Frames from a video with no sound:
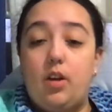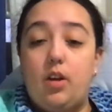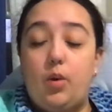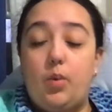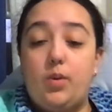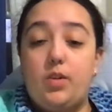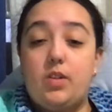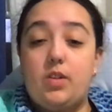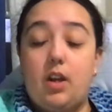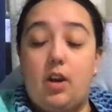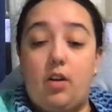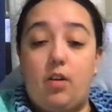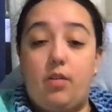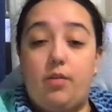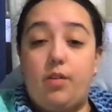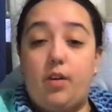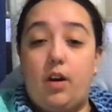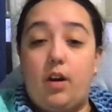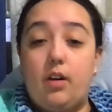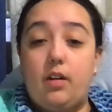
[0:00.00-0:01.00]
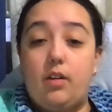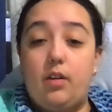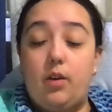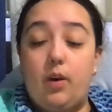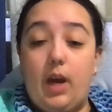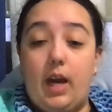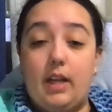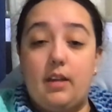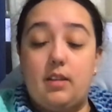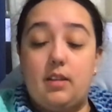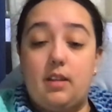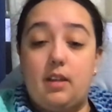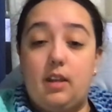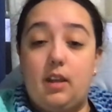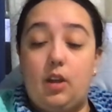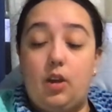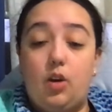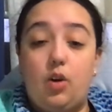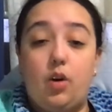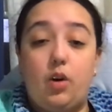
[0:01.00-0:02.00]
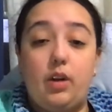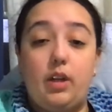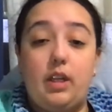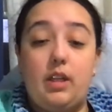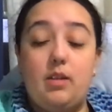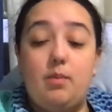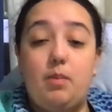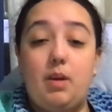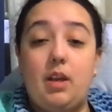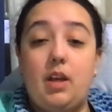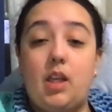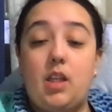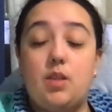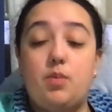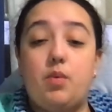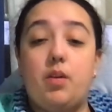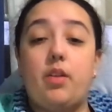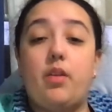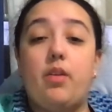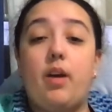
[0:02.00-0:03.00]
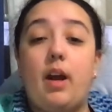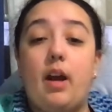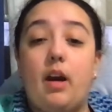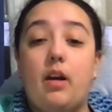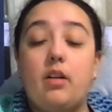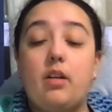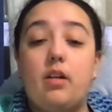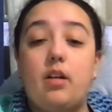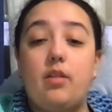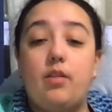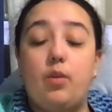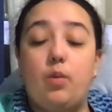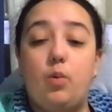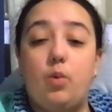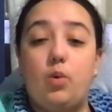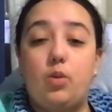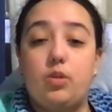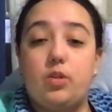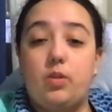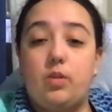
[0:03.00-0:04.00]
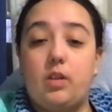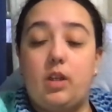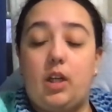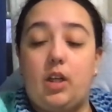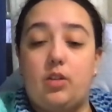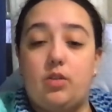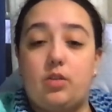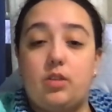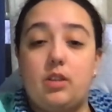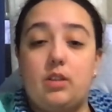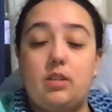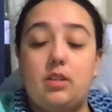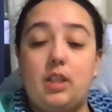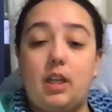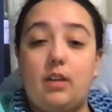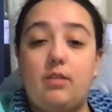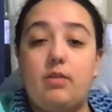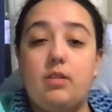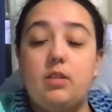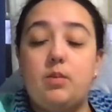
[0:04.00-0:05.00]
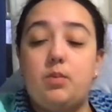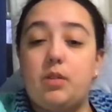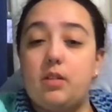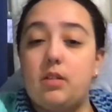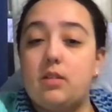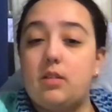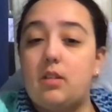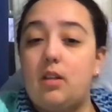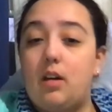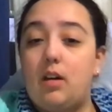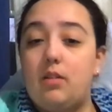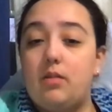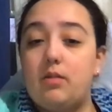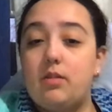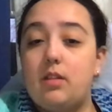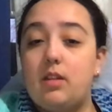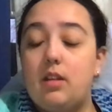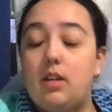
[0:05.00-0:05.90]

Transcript: was terrified, he got him and his brother out of a war-torn country, saved his brother's life.